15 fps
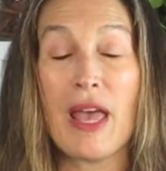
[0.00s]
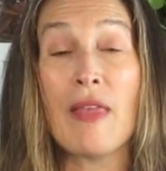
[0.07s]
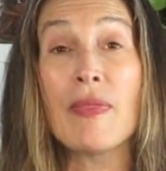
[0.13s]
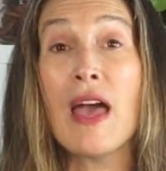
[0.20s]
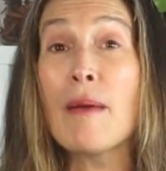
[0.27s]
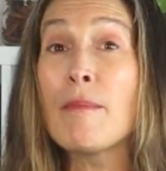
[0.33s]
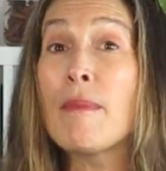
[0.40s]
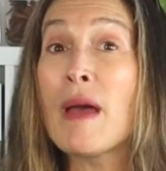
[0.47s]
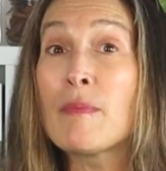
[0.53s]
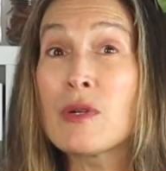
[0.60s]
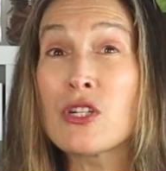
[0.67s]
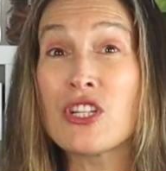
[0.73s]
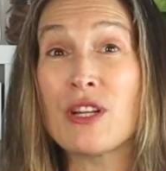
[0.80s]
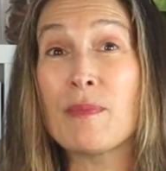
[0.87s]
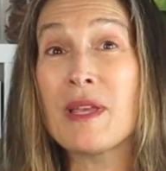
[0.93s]
And that
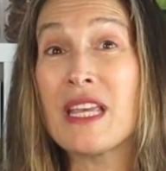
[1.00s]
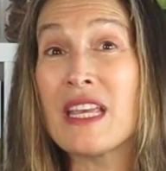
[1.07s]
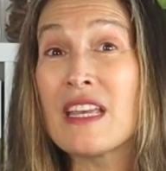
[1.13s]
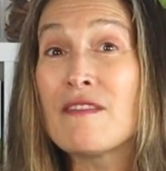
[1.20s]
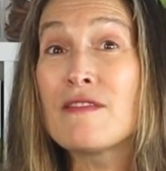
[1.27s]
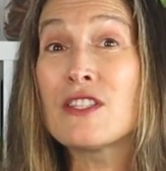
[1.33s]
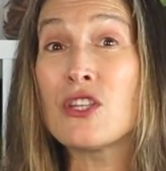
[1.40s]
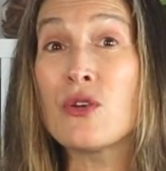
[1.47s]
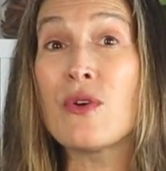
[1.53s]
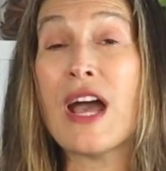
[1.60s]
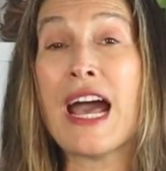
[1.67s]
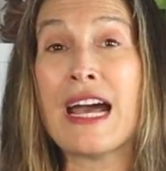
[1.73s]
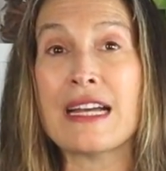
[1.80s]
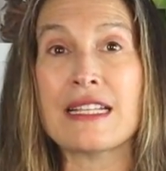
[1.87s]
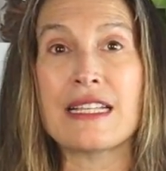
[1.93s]
membership gives you
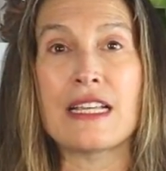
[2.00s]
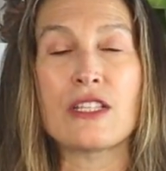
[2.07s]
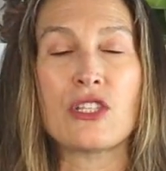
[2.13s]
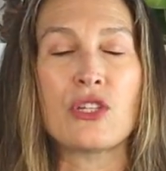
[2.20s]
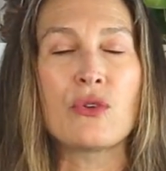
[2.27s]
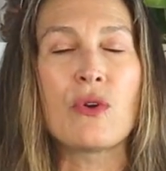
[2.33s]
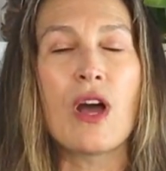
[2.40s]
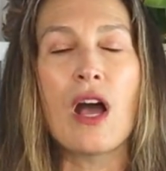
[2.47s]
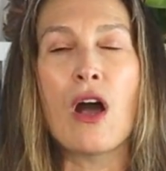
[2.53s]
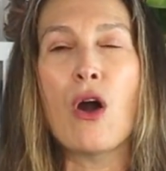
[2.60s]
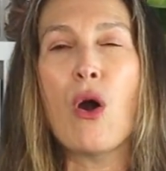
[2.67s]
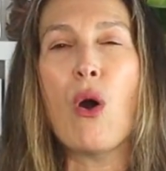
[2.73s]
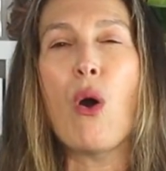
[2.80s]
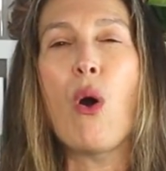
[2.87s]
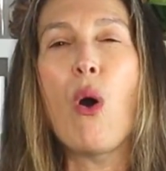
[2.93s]
access to a
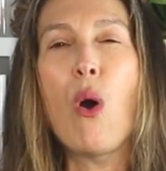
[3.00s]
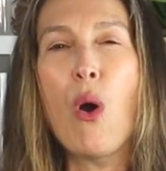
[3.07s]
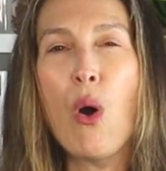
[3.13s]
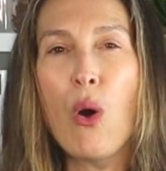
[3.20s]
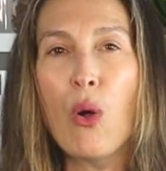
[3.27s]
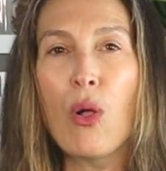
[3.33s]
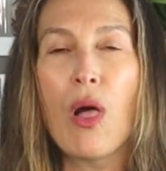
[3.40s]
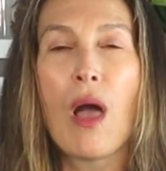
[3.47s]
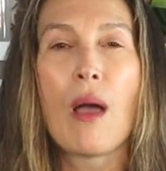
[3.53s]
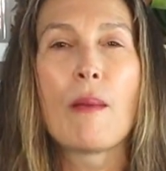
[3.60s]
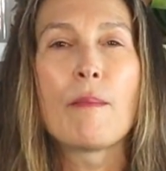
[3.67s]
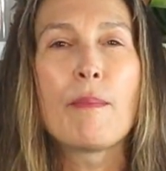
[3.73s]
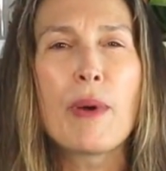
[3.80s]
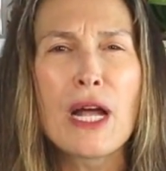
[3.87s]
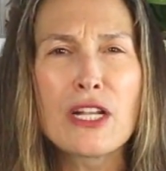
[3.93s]
whole
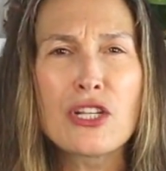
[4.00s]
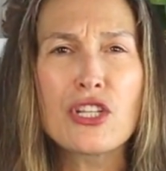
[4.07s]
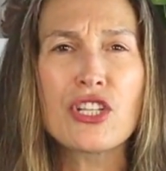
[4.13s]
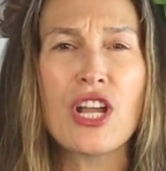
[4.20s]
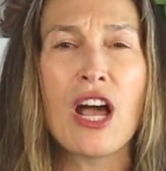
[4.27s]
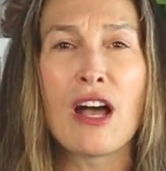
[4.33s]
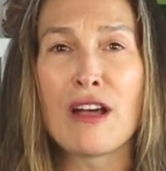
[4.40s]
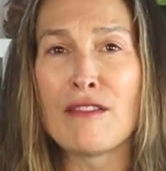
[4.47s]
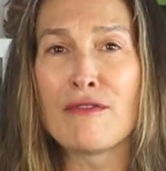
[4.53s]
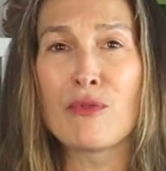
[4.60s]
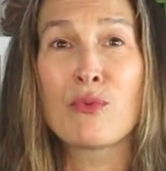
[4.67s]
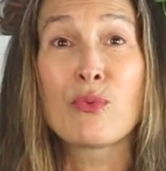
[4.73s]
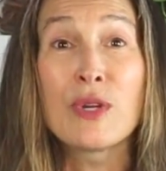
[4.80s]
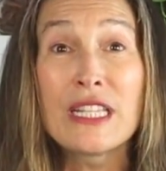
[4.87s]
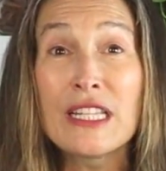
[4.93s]
bunch
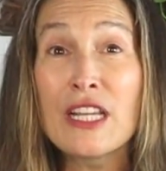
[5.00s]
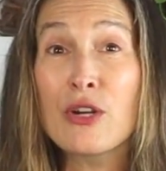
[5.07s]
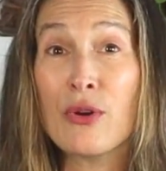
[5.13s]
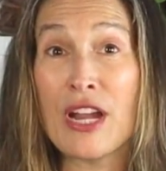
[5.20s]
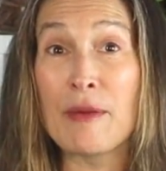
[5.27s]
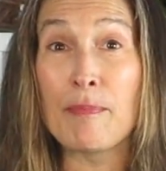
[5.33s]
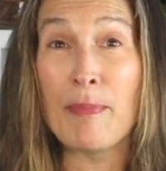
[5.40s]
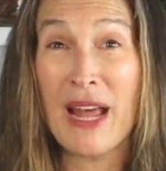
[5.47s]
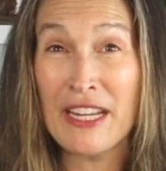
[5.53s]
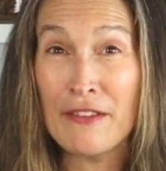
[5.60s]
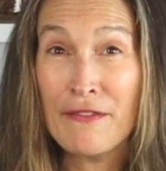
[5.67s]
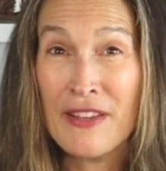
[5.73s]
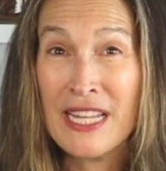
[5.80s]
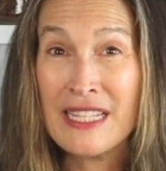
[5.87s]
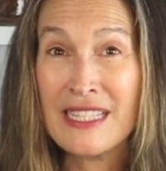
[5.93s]
of really great
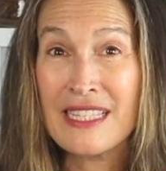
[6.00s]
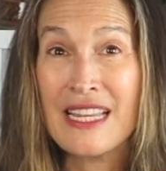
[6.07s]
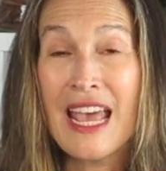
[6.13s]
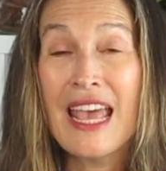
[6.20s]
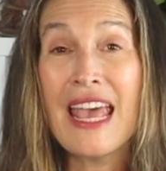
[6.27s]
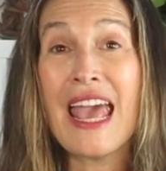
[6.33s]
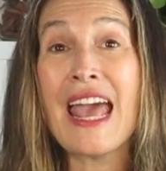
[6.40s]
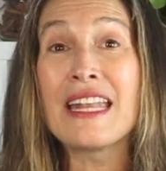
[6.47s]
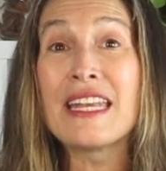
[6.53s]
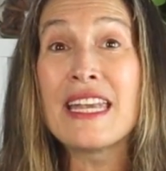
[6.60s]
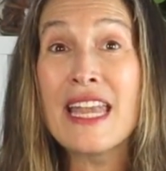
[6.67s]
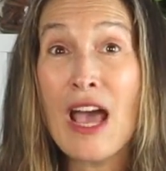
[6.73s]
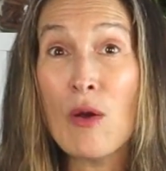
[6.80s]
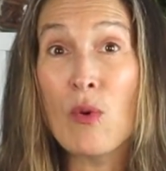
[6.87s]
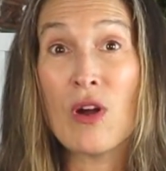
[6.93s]
benefits
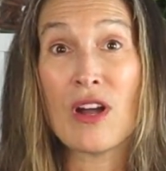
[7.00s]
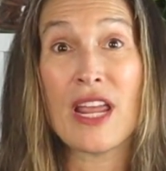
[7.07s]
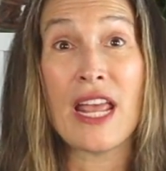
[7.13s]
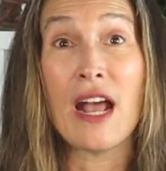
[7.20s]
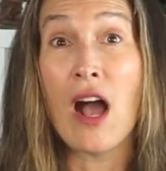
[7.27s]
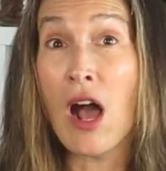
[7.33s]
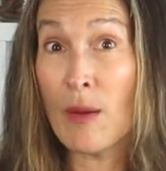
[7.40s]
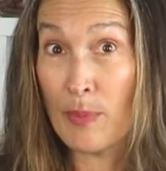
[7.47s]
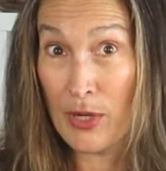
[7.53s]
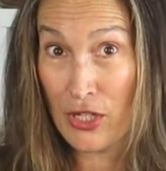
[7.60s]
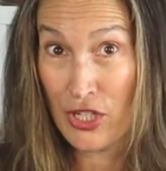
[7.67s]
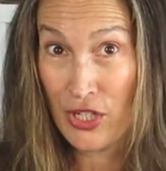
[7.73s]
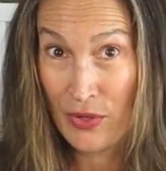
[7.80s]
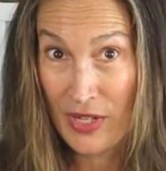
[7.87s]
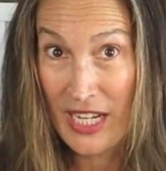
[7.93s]
and networking
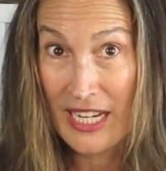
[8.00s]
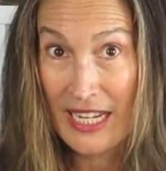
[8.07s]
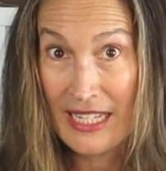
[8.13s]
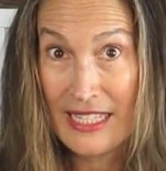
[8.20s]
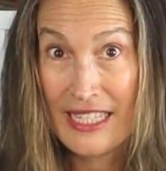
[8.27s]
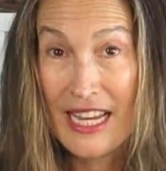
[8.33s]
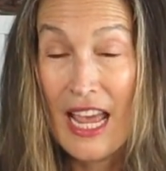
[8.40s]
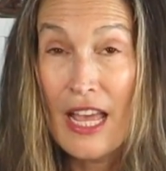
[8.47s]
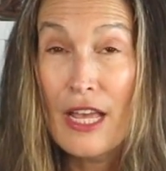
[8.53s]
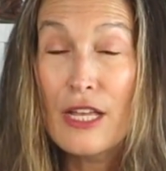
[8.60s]
opportunities.